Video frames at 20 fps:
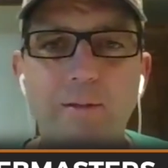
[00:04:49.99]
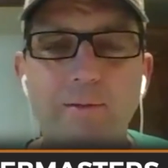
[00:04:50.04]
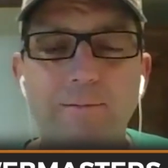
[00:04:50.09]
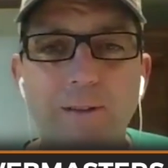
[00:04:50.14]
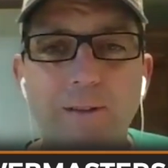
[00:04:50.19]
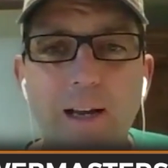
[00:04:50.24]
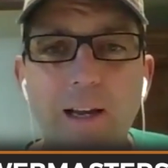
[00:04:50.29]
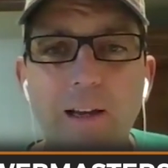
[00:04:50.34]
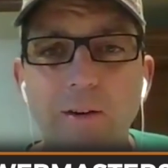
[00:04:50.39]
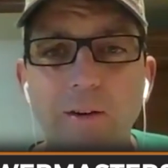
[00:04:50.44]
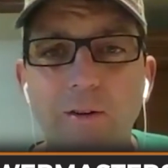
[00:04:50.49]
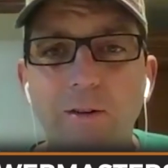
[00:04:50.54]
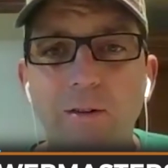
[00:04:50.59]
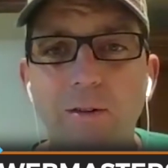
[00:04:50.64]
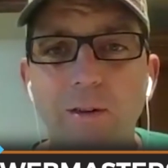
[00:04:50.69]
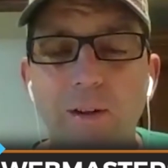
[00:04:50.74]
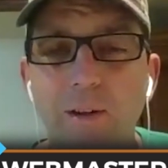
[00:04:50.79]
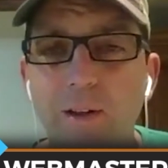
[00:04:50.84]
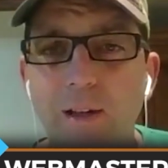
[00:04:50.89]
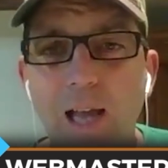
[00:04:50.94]
fail,
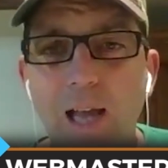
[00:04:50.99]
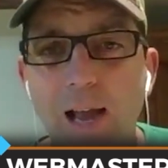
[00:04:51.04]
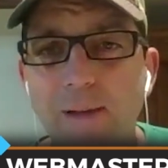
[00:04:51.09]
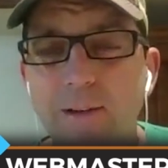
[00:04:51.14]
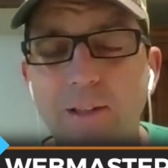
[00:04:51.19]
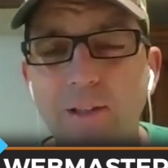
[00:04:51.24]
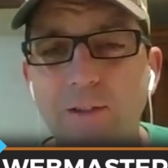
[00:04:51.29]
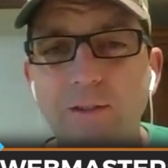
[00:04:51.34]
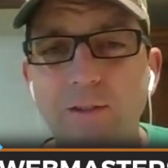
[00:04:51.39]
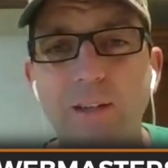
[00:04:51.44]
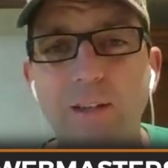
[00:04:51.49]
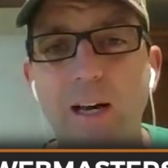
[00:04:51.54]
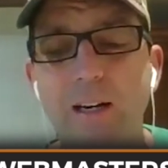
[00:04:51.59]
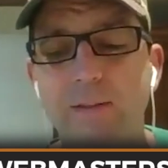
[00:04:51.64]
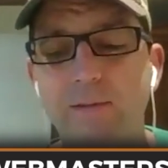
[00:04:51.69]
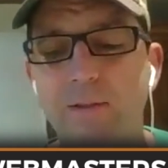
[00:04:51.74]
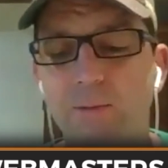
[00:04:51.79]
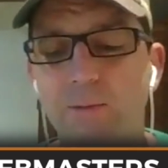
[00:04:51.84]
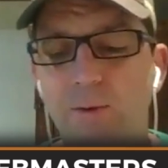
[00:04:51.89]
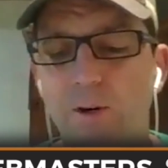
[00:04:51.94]
have it just not
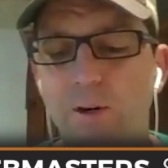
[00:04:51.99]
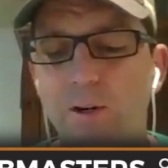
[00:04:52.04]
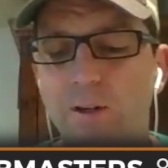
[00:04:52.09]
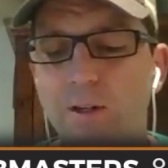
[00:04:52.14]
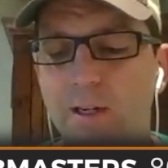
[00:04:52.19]
even work.